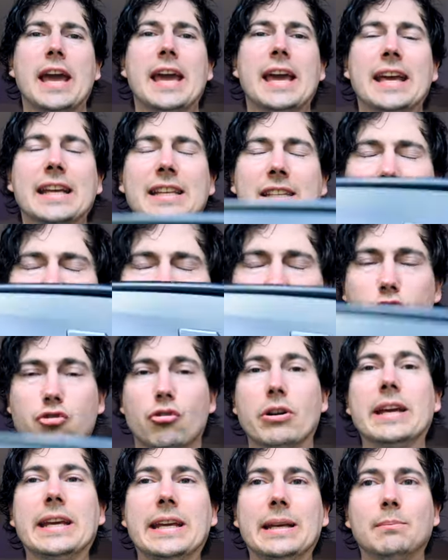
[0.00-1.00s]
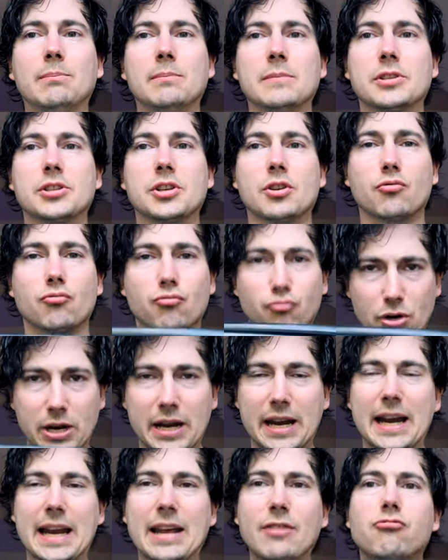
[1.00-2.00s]
it screams
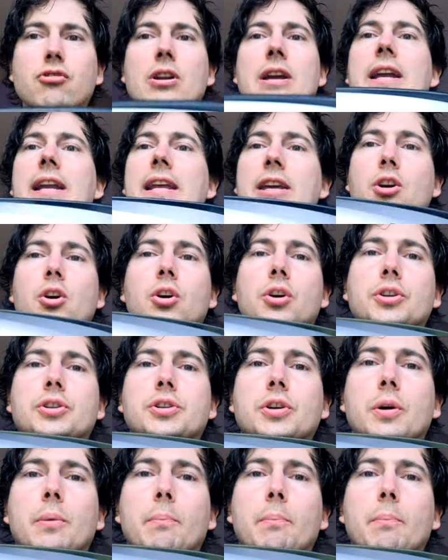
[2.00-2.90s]
really, really good